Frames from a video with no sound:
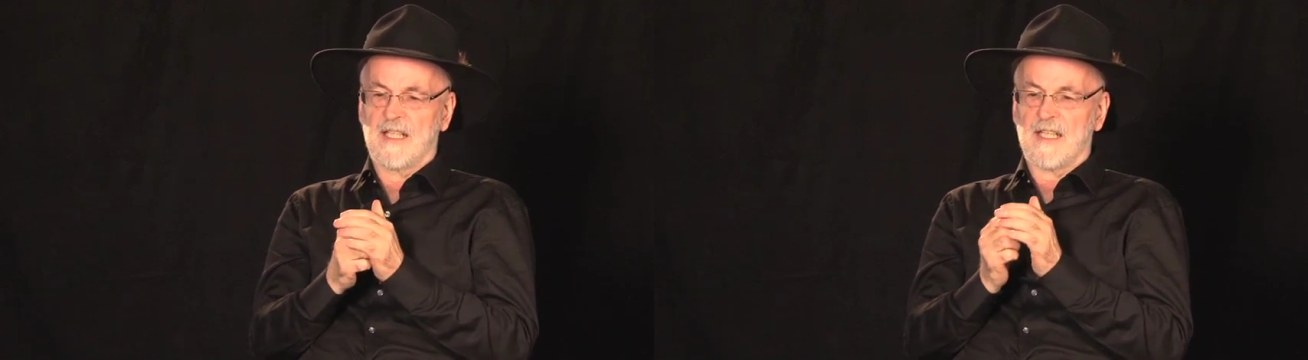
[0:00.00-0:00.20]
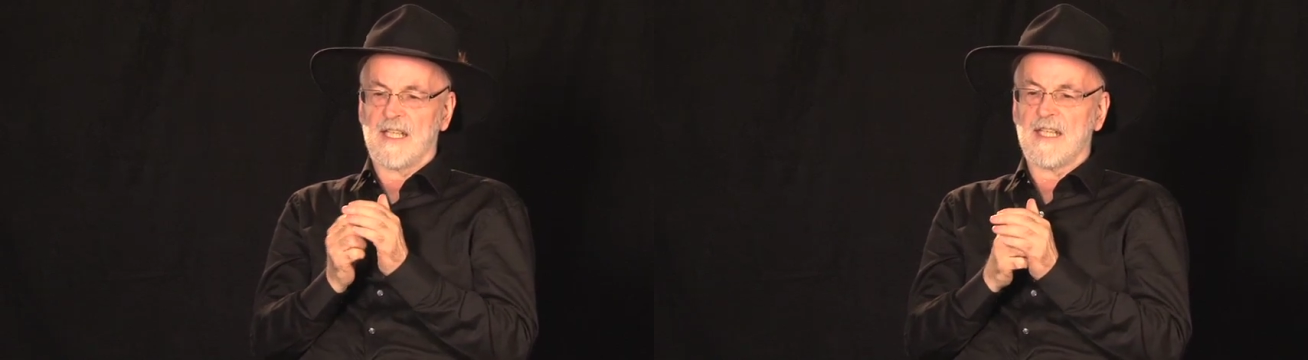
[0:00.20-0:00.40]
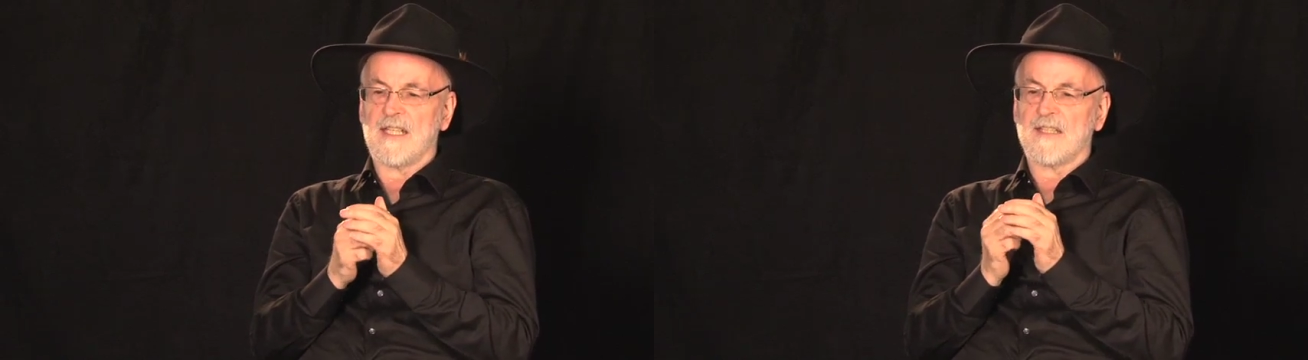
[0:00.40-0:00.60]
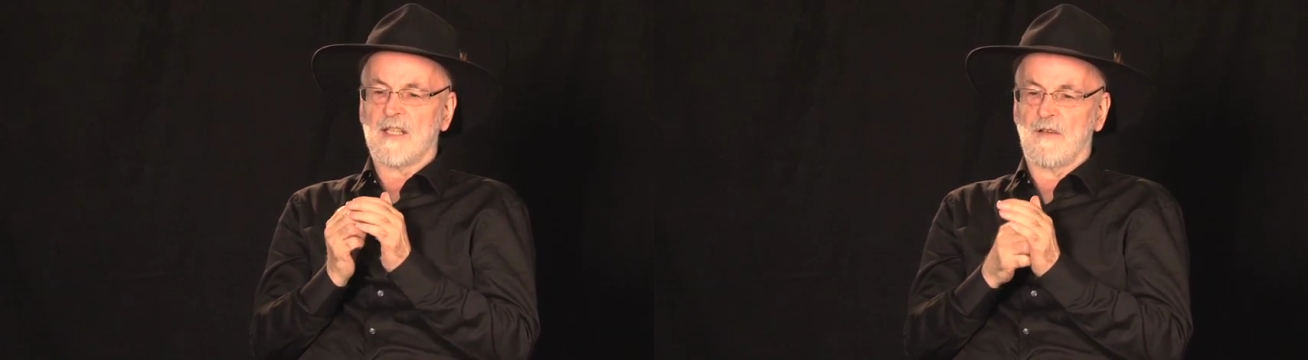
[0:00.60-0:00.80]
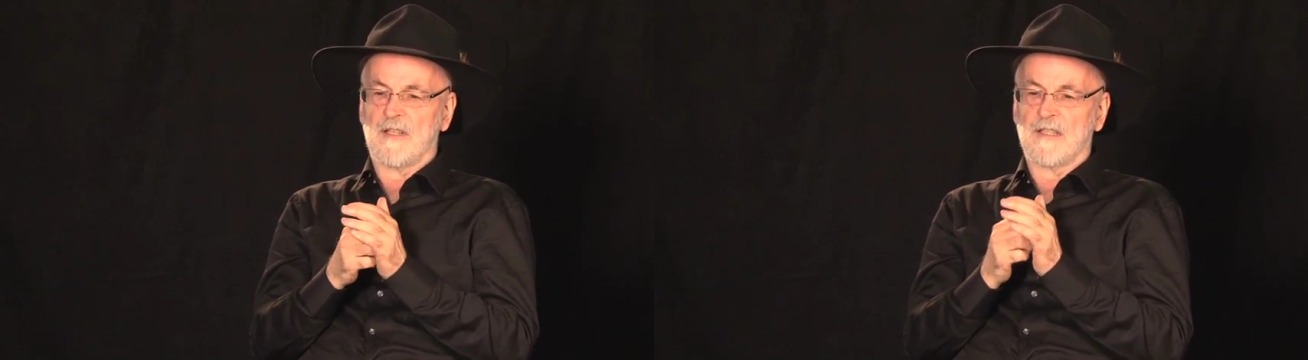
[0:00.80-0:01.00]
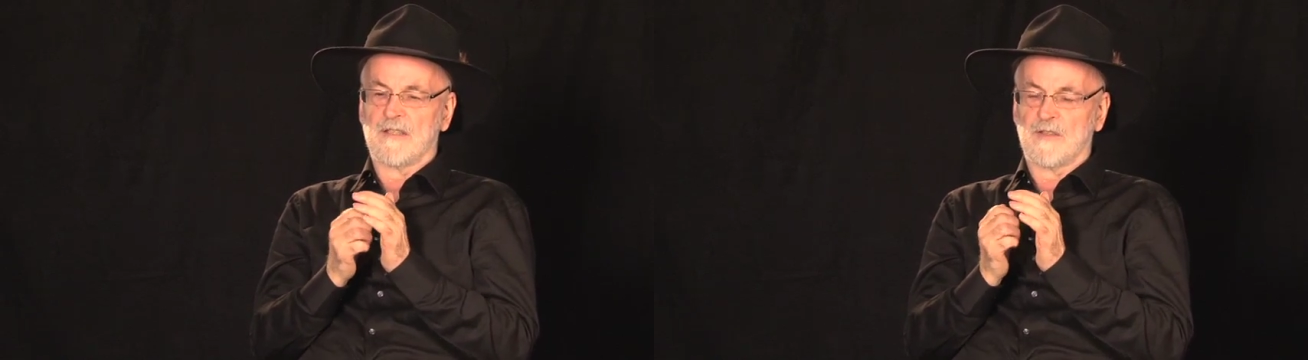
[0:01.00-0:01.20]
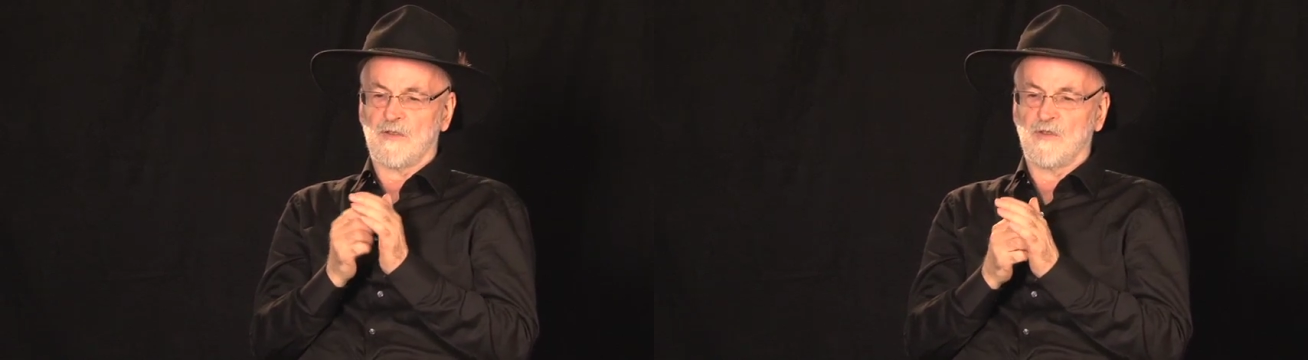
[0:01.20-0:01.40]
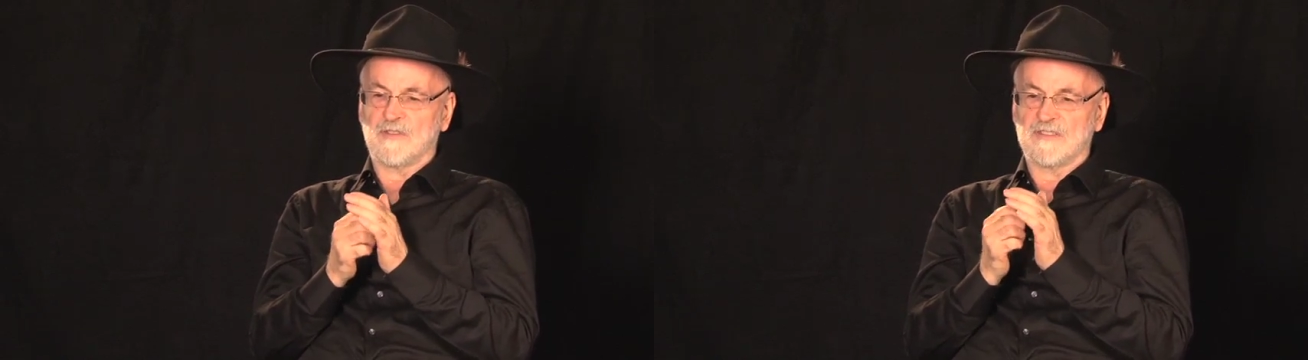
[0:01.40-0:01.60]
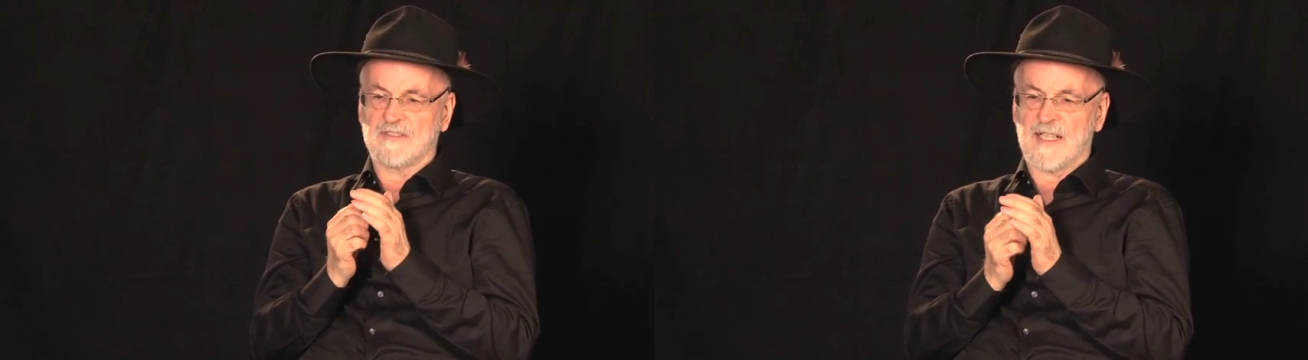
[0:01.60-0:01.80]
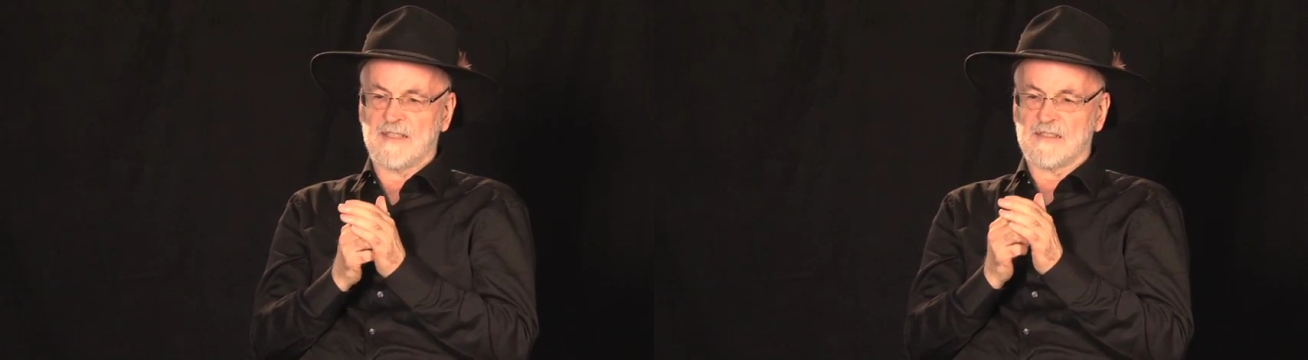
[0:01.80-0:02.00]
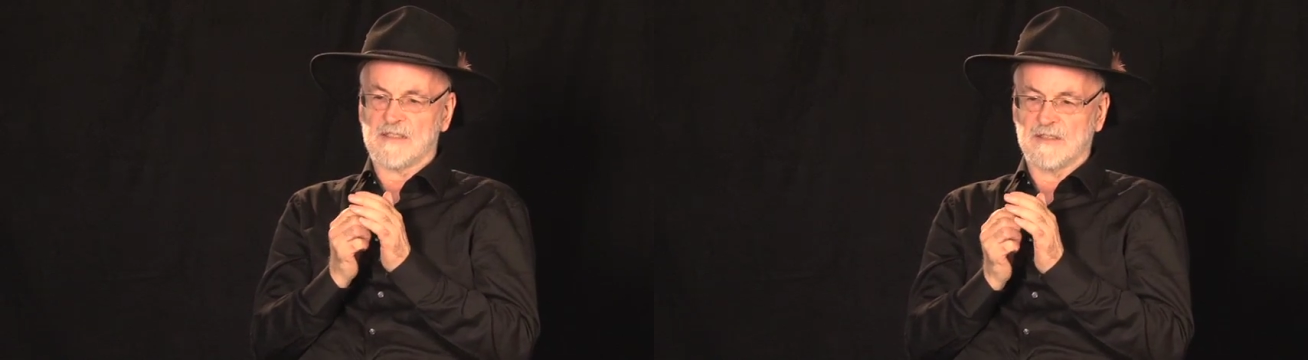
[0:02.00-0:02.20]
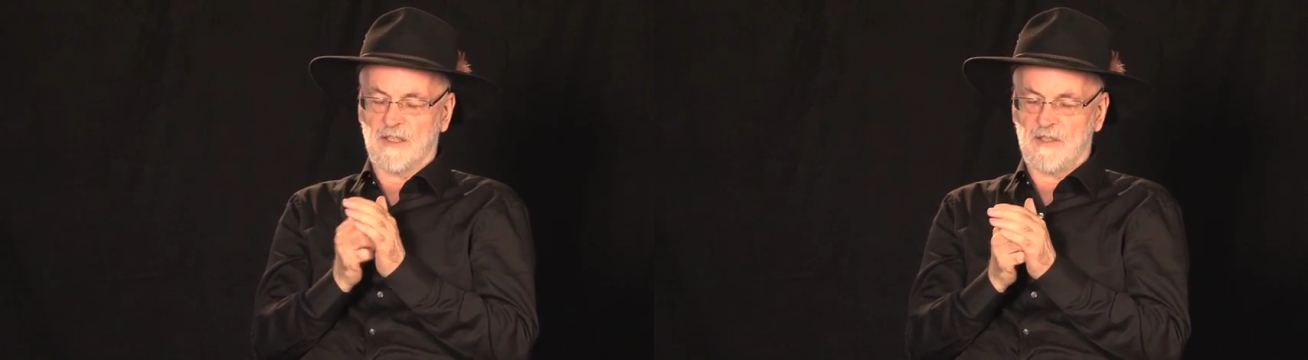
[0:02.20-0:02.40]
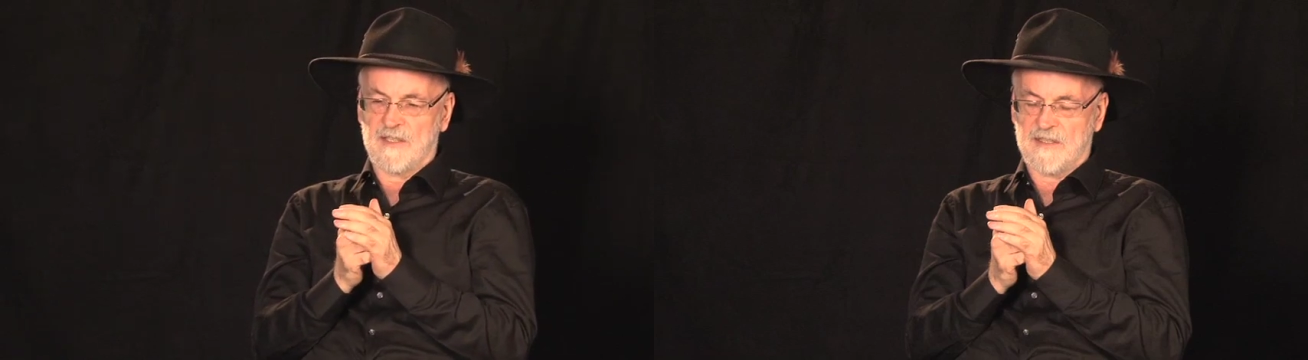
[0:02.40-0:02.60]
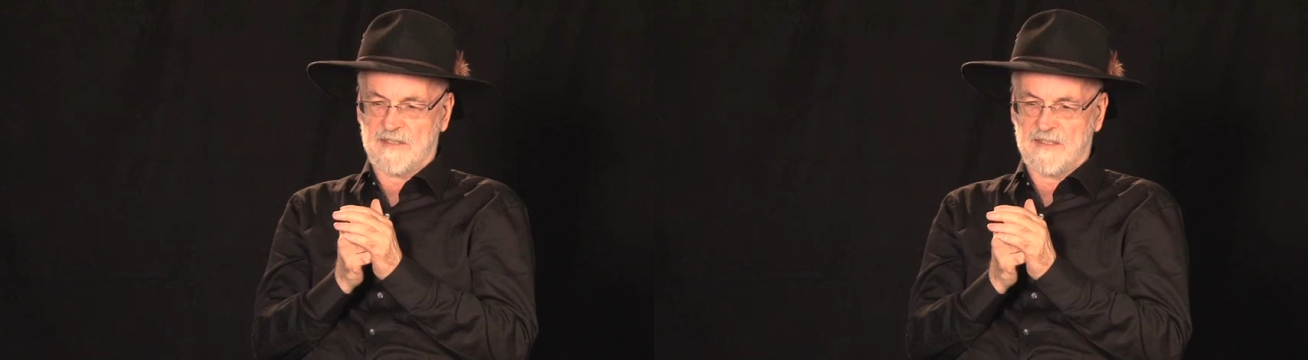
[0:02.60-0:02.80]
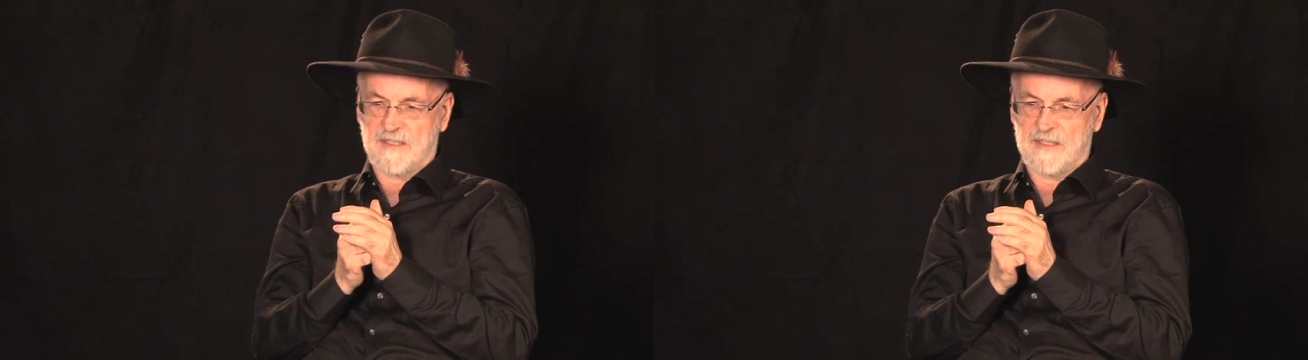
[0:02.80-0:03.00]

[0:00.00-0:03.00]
he's going to run across